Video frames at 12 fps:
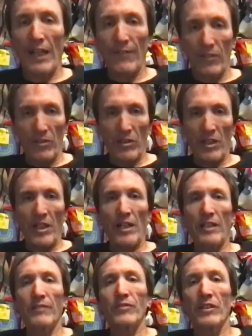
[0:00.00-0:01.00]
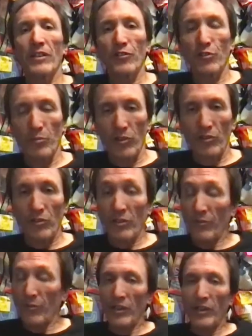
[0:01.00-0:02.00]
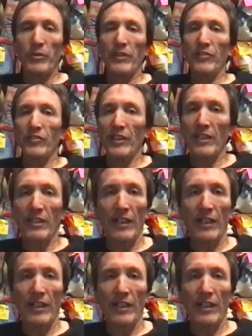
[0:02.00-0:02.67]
have a lot of customers. They're very busy.